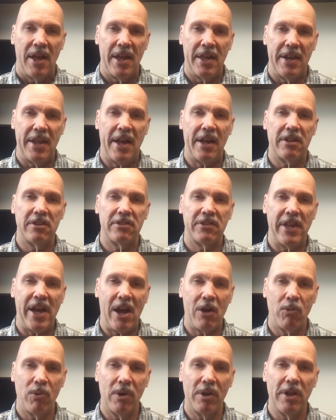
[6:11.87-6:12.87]
And as
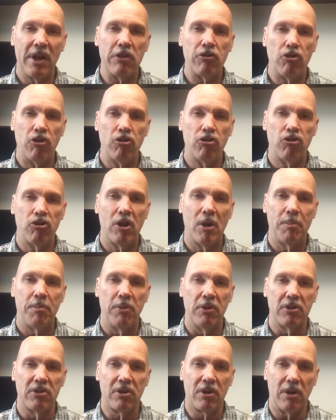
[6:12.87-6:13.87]
that relationship
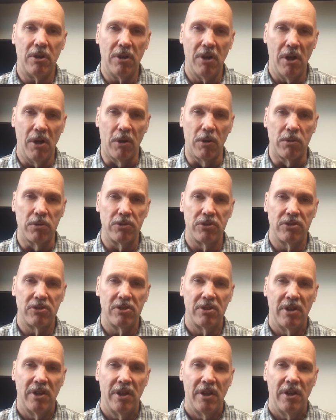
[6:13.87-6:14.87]
is
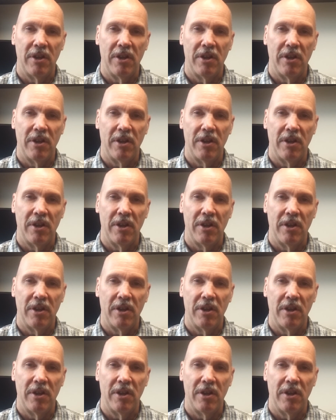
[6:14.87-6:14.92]
close,